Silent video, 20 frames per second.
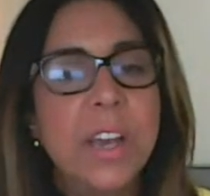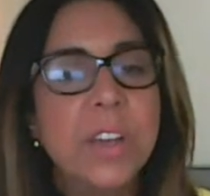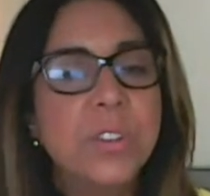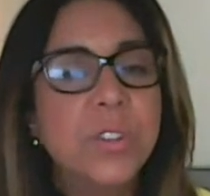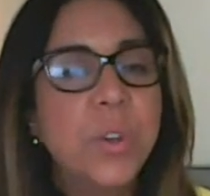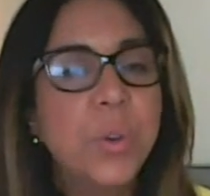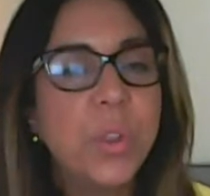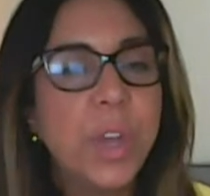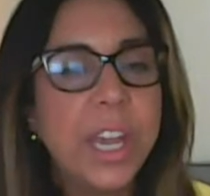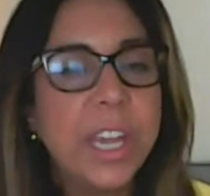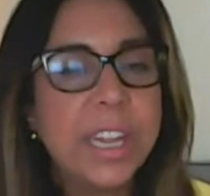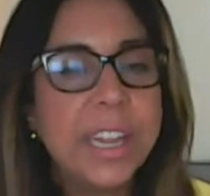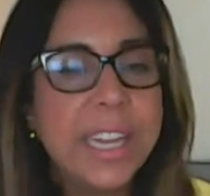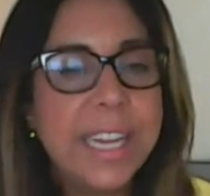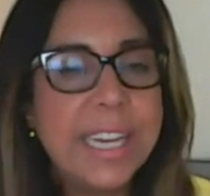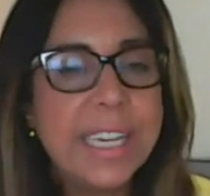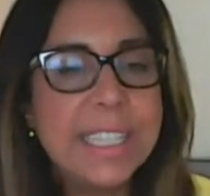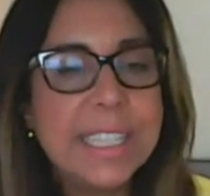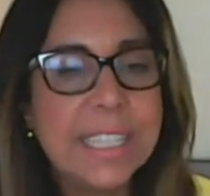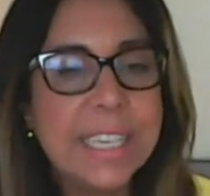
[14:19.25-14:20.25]
so that
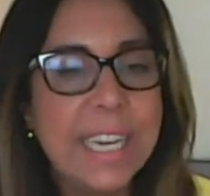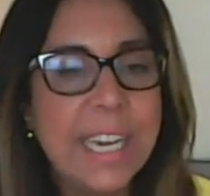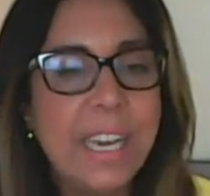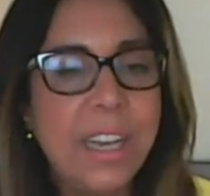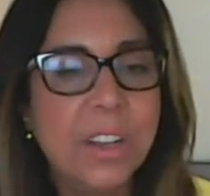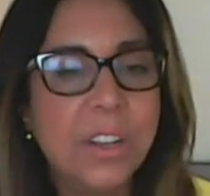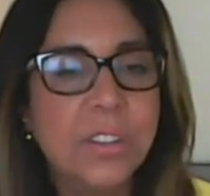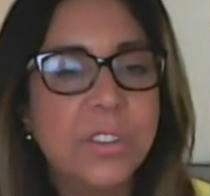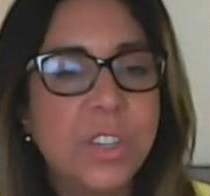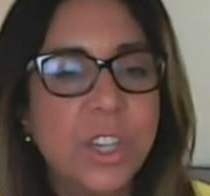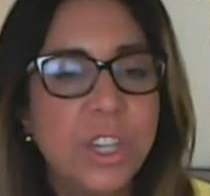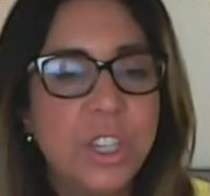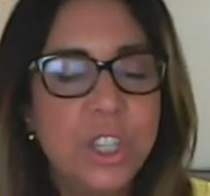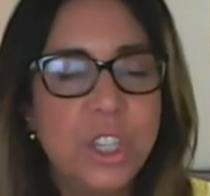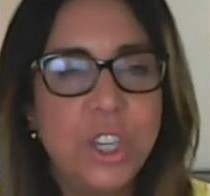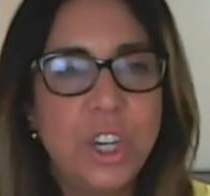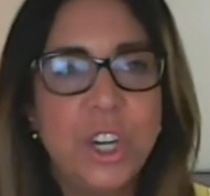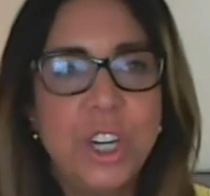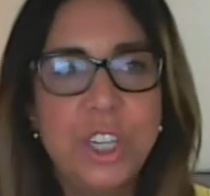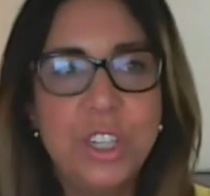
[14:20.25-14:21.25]
these skills
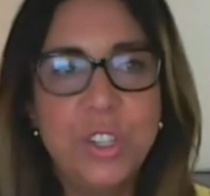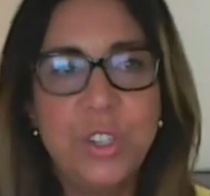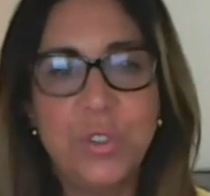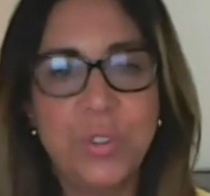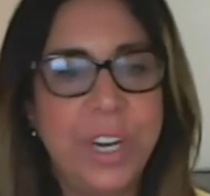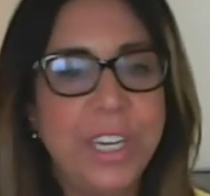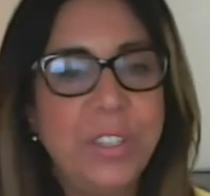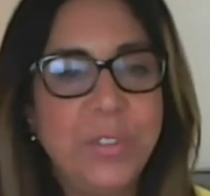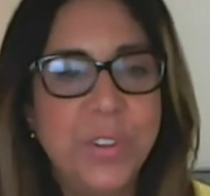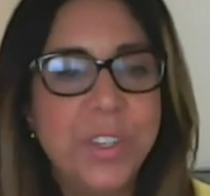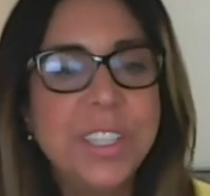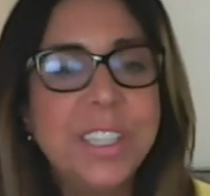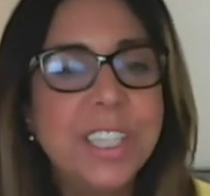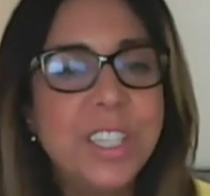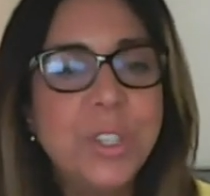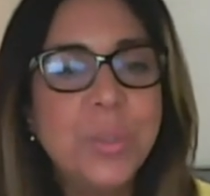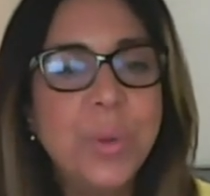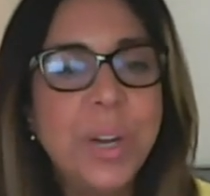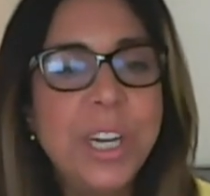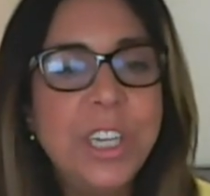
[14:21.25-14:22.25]
can turn a stressful
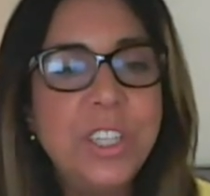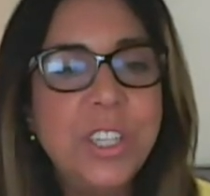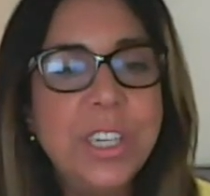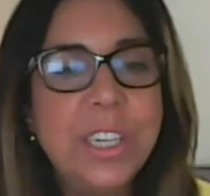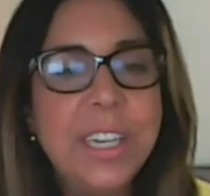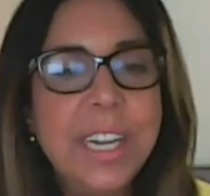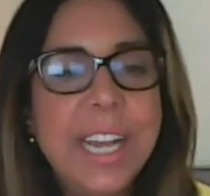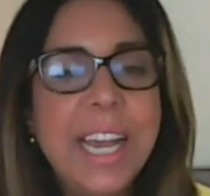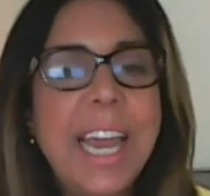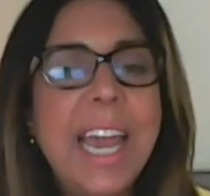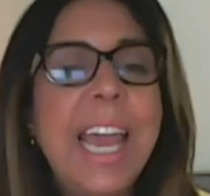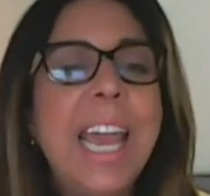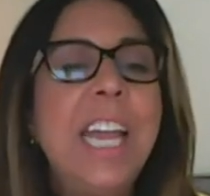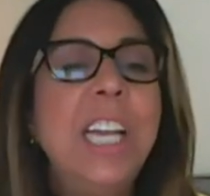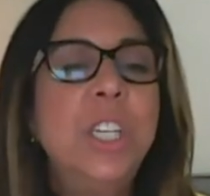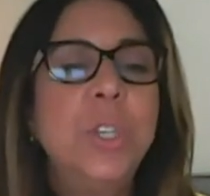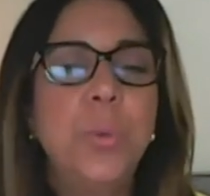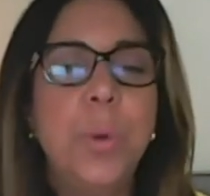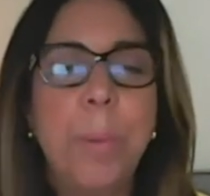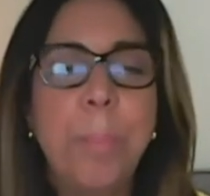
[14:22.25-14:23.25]
situation
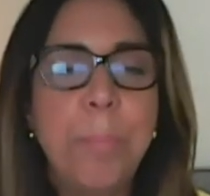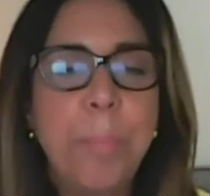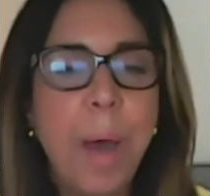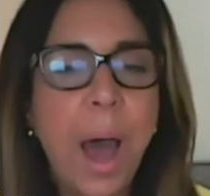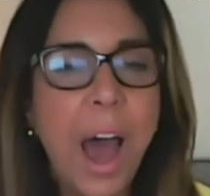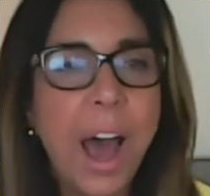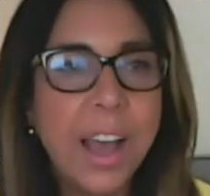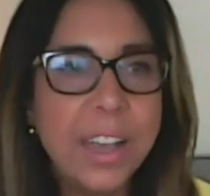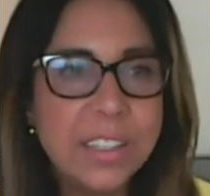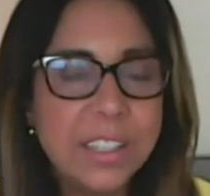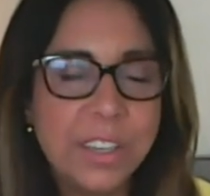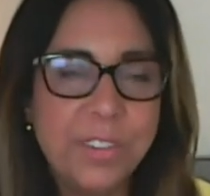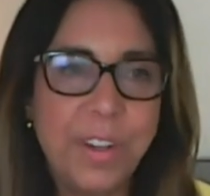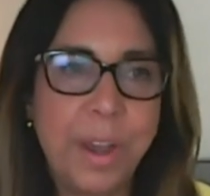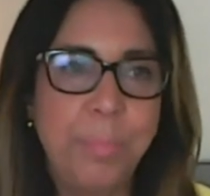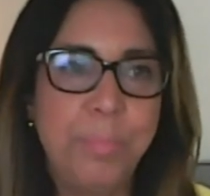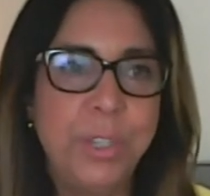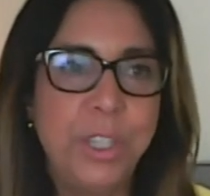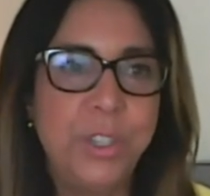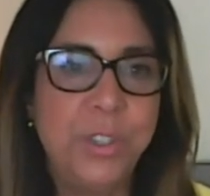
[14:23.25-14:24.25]
into a positive
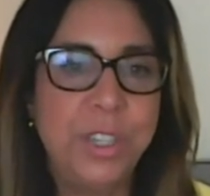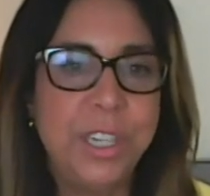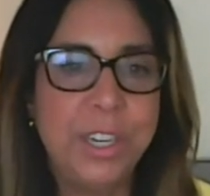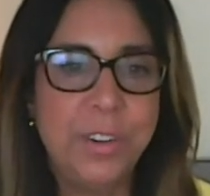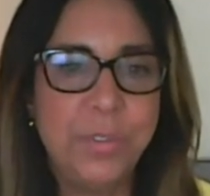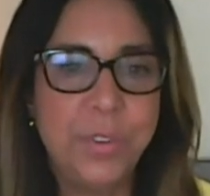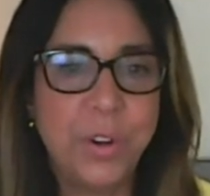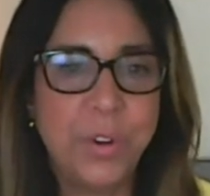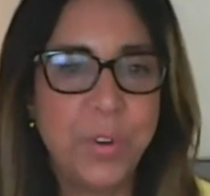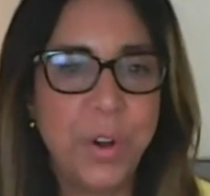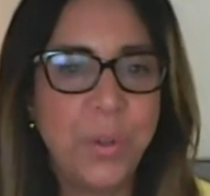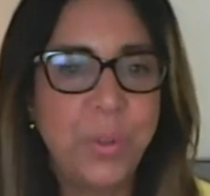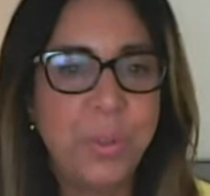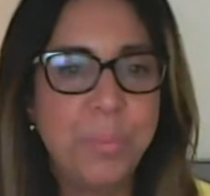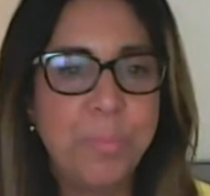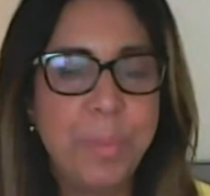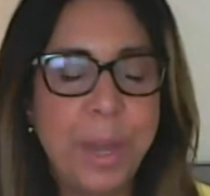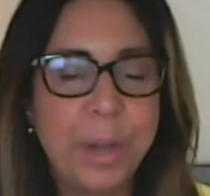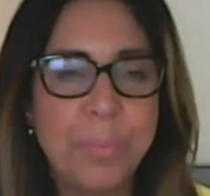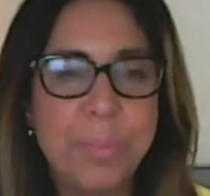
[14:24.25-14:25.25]
opportunity for growth
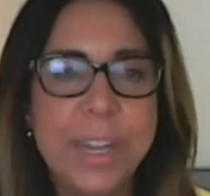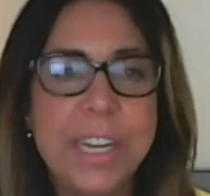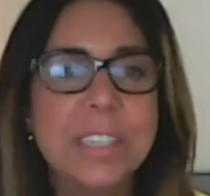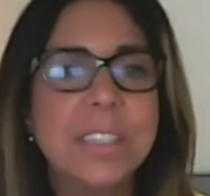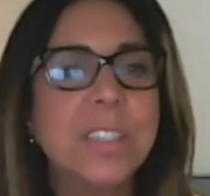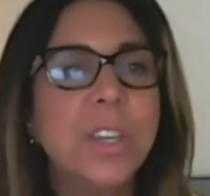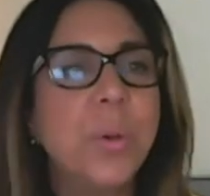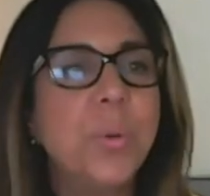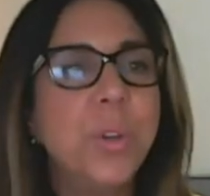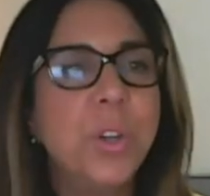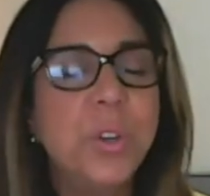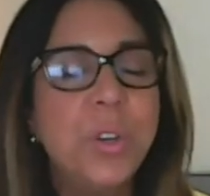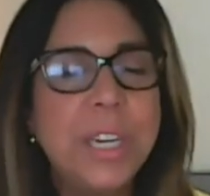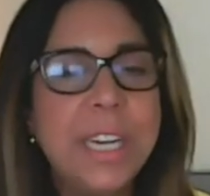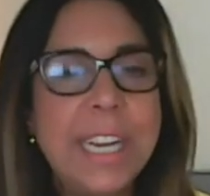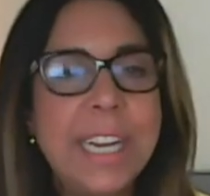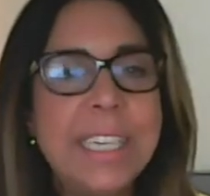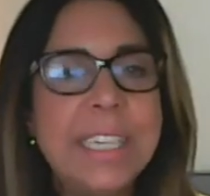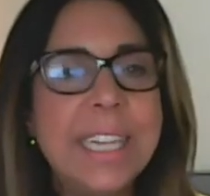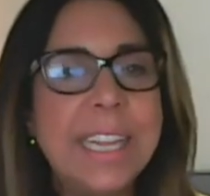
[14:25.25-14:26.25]
and betterment. So you
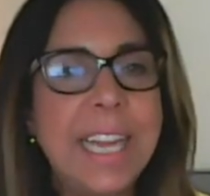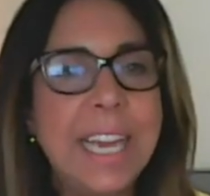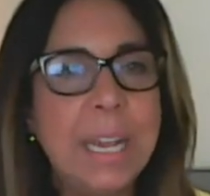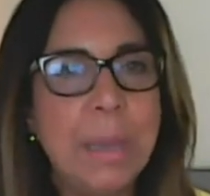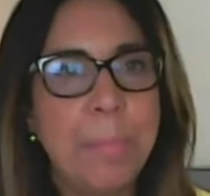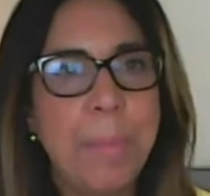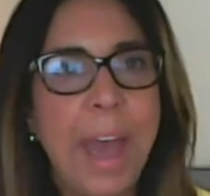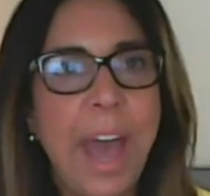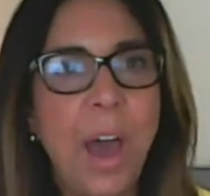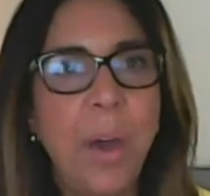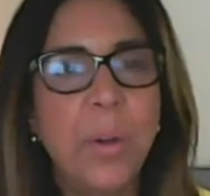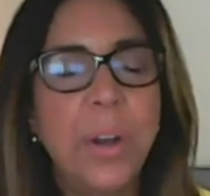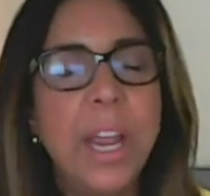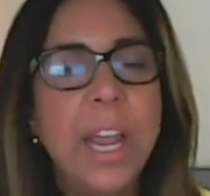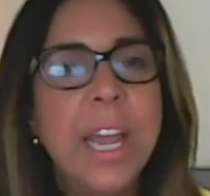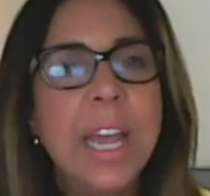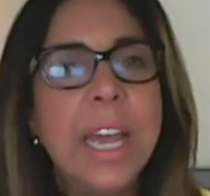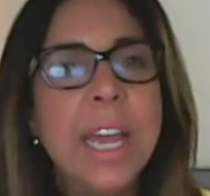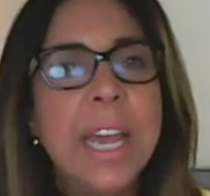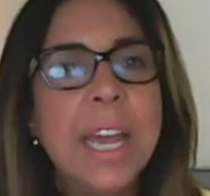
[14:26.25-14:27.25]
need to think about